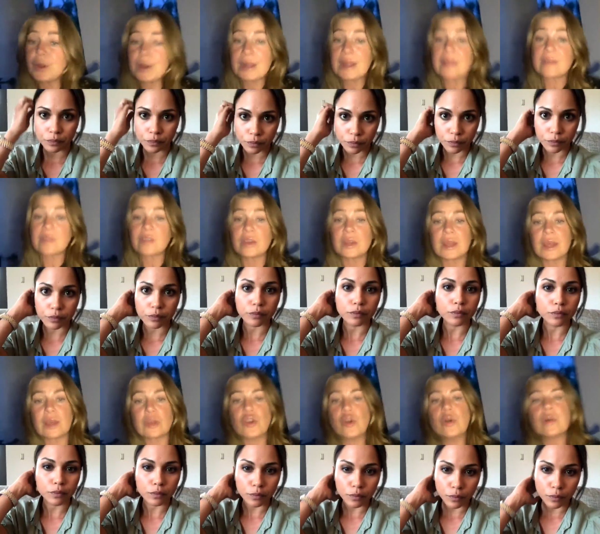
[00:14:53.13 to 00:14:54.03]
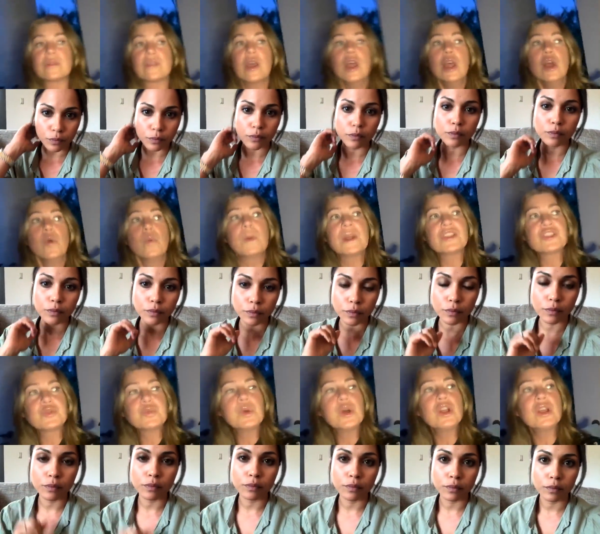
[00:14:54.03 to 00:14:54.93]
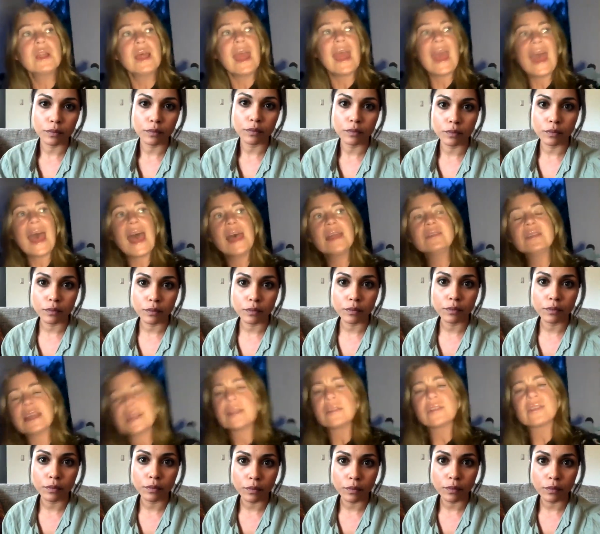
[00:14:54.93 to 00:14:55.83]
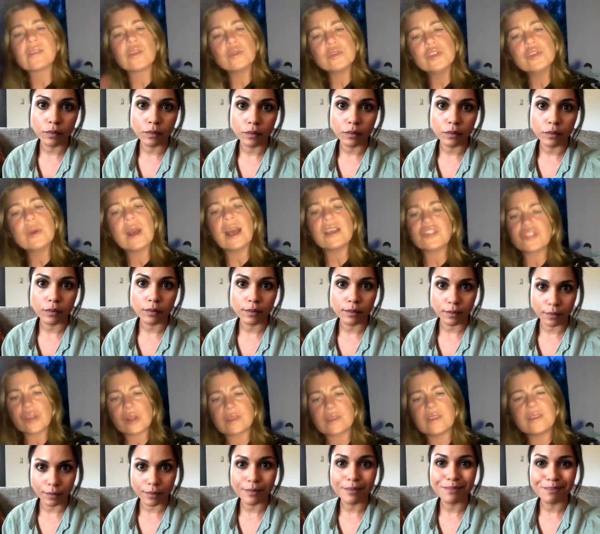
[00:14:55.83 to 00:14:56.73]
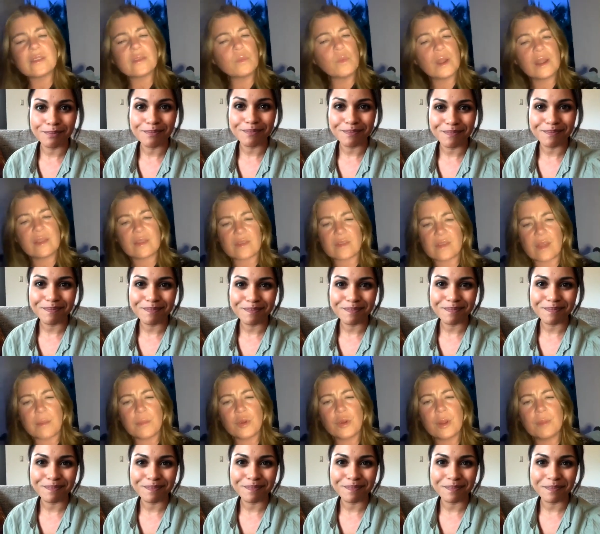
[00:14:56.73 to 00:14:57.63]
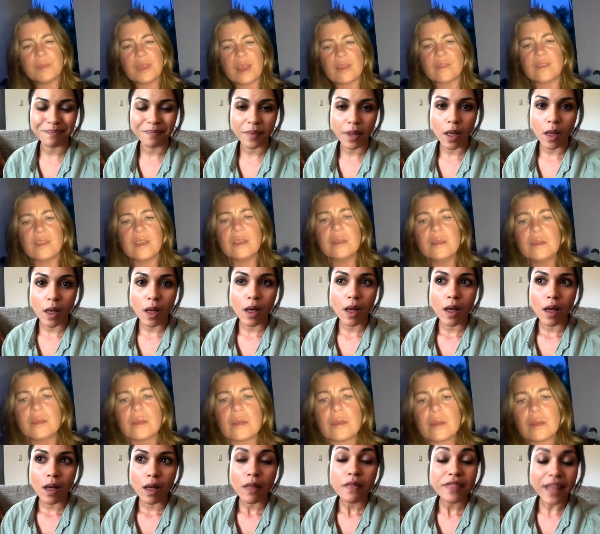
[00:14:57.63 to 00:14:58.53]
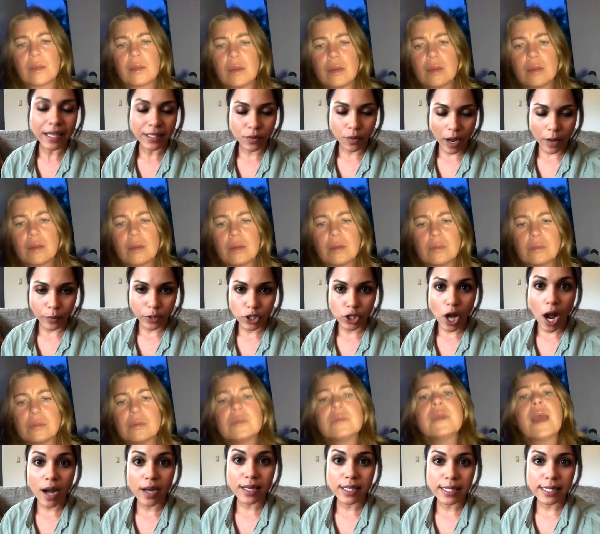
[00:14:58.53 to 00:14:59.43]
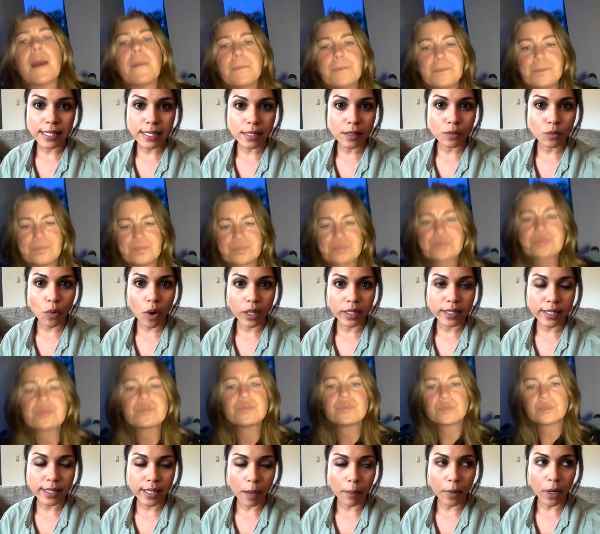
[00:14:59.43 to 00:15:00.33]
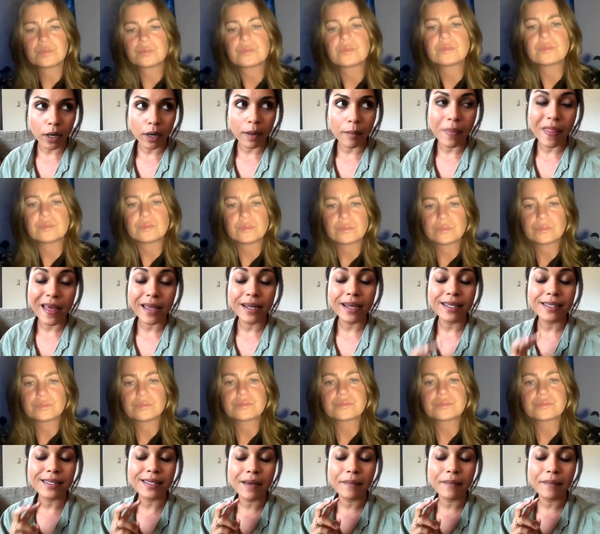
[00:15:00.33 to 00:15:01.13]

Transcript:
Speaker 1: It's going to get cold, yeah. which will add like so. You guys shot season one in the summer, I'm guessing.
Speaker 2: That's right. We shot it in yeah. season one in the summer, and then in some